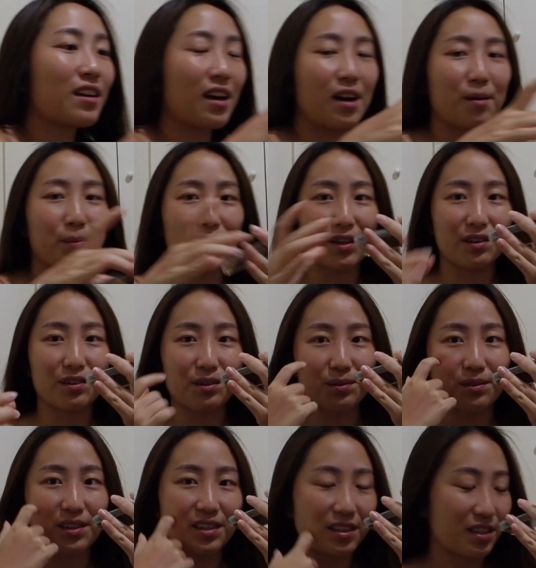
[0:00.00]
How am I gonna do
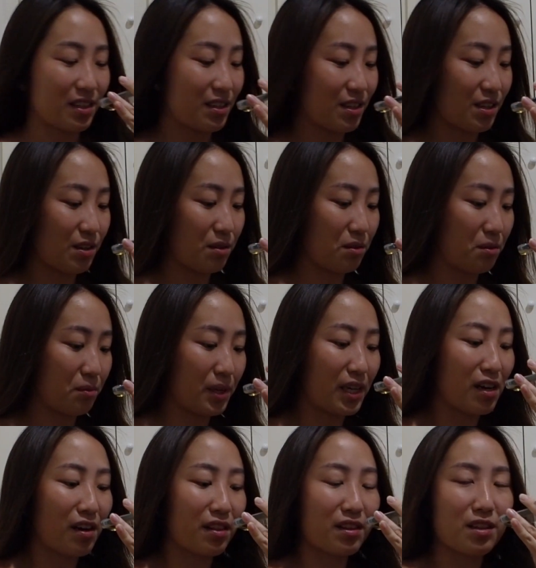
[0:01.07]
this? So we
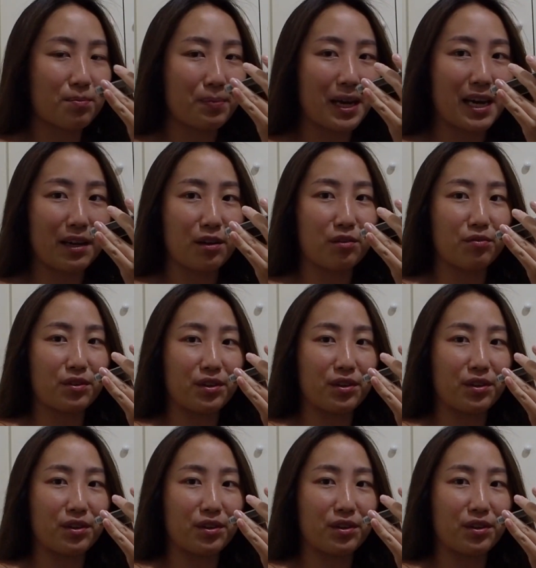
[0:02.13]
got this bag over